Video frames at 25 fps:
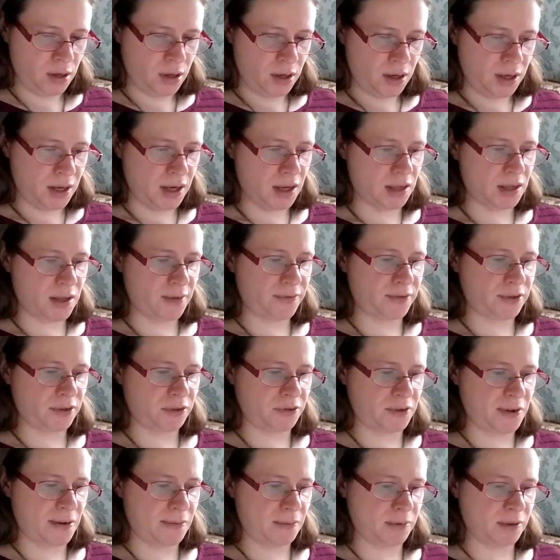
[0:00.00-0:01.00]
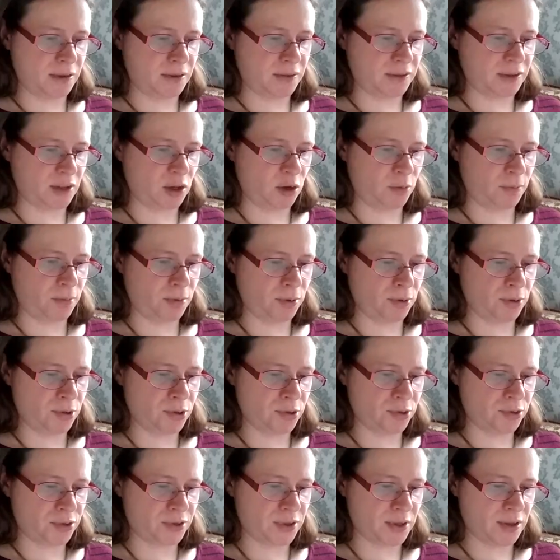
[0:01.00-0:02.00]
He left his family to sell
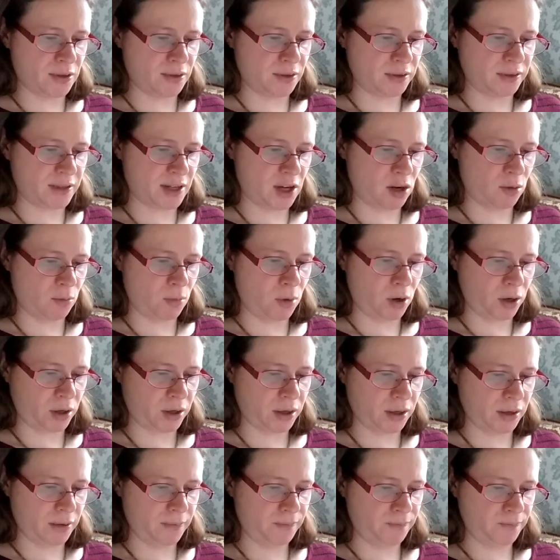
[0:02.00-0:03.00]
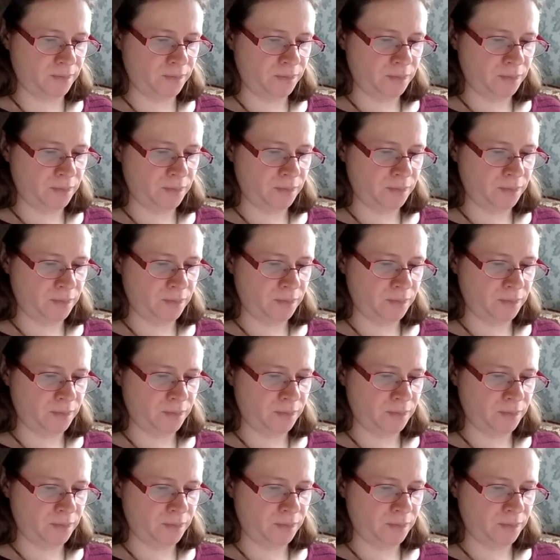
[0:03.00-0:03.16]
produce in the town market.